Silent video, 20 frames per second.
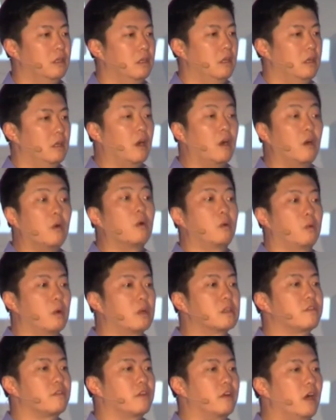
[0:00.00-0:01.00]
or works
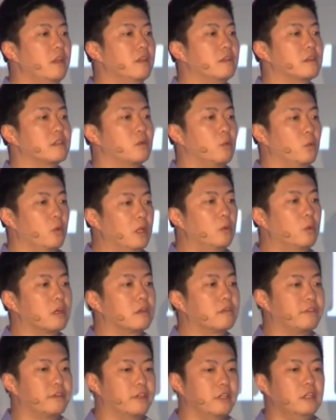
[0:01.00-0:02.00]
for others will work
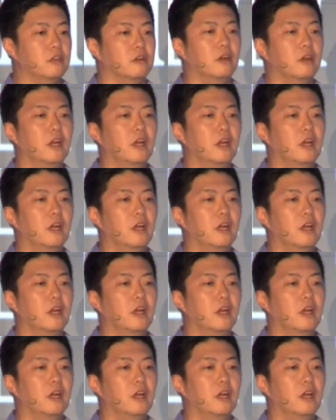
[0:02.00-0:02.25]
for you.